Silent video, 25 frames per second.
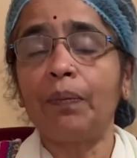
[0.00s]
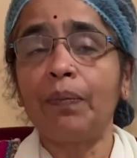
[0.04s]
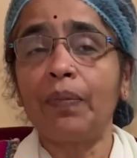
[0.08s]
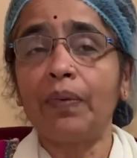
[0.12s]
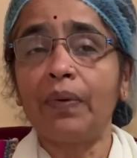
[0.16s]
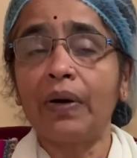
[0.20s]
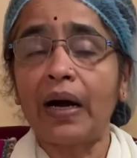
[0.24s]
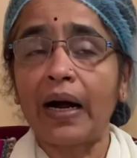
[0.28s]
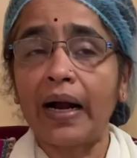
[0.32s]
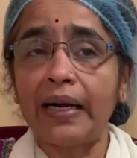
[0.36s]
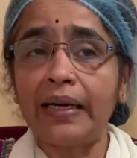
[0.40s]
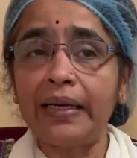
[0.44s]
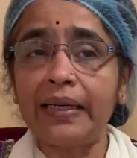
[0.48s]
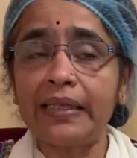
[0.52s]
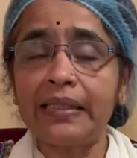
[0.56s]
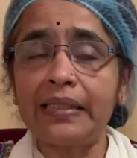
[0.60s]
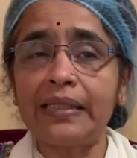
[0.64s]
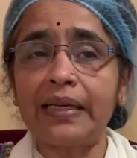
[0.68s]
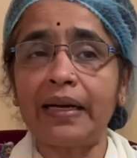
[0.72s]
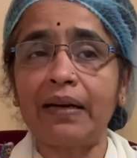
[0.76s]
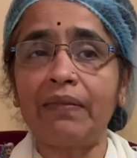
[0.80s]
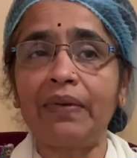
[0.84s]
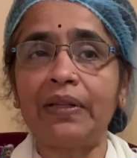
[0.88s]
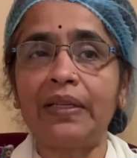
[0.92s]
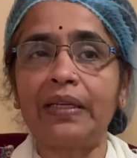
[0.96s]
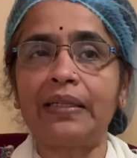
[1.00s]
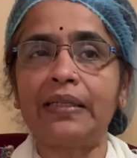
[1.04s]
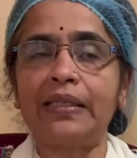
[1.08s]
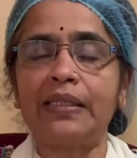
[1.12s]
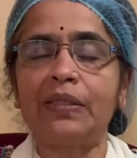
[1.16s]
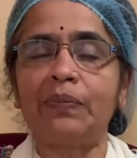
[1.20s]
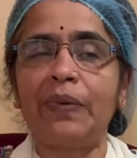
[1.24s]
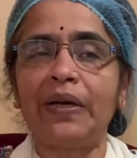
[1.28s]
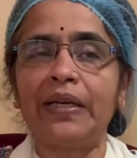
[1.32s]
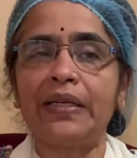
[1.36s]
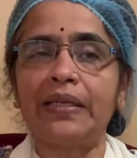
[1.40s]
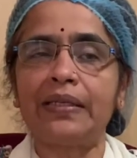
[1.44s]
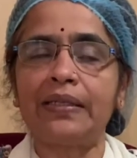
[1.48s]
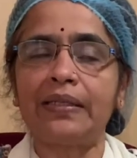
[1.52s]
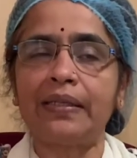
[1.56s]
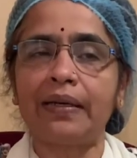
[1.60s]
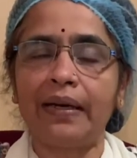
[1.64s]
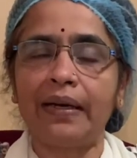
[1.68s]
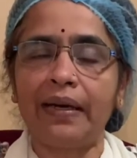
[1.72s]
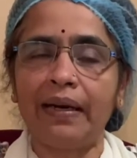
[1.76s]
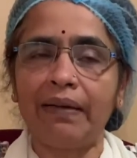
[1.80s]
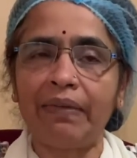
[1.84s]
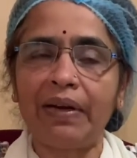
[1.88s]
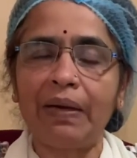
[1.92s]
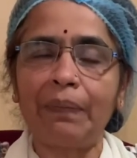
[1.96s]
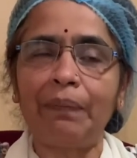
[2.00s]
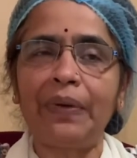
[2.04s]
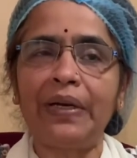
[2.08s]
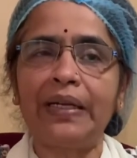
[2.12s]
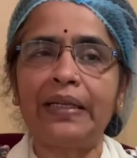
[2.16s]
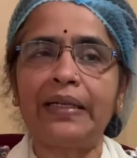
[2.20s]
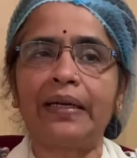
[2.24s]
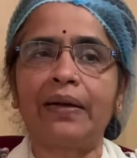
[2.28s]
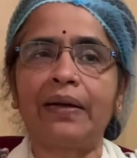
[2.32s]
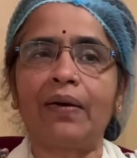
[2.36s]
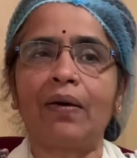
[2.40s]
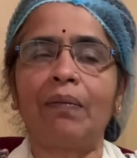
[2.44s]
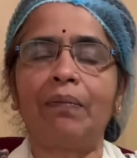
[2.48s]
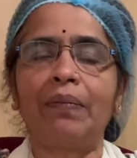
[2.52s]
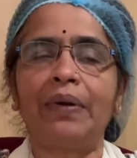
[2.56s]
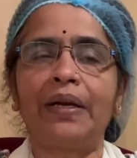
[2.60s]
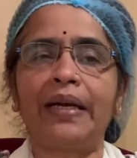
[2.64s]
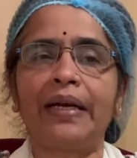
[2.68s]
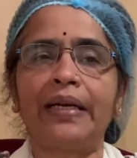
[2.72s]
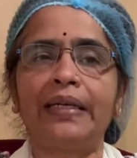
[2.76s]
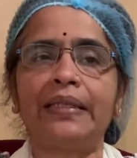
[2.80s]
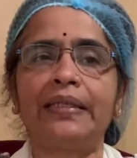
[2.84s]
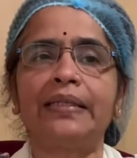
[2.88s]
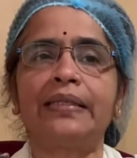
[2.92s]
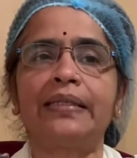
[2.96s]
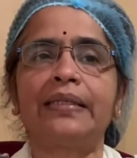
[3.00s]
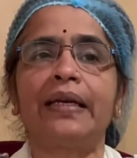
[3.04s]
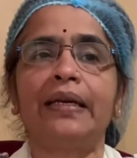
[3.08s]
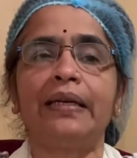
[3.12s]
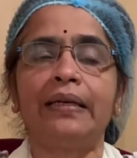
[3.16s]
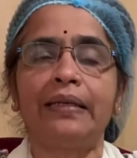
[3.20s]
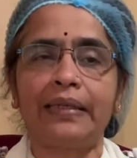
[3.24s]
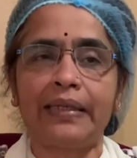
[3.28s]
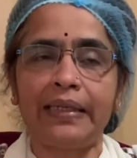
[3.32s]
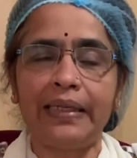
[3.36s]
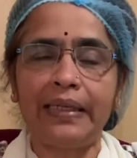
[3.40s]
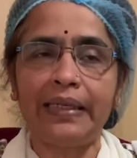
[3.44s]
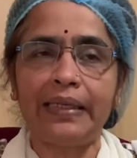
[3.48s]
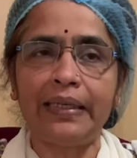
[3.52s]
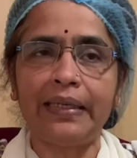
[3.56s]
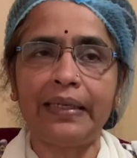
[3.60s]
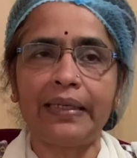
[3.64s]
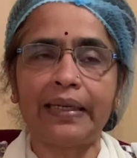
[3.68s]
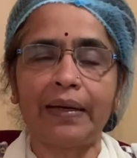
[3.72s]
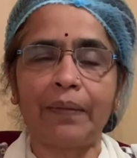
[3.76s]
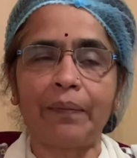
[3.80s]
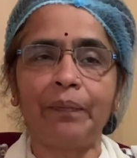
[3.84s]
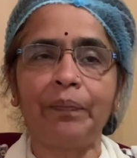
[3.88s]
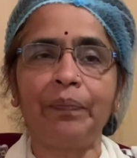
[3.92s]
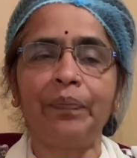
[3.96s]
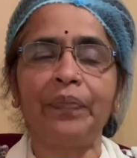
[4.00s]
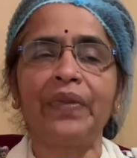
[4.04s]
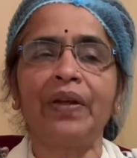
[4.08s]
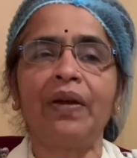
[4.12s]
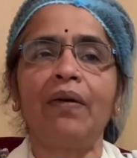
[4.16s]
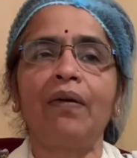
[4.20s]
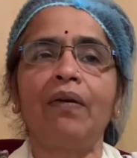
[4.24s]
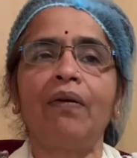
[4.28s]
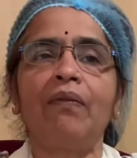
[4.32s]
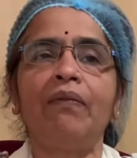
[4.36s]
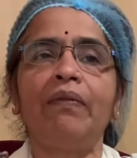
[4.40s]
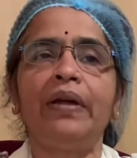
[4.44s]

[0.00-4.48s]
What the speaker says: understand whether these patients are developing their complications and treating them,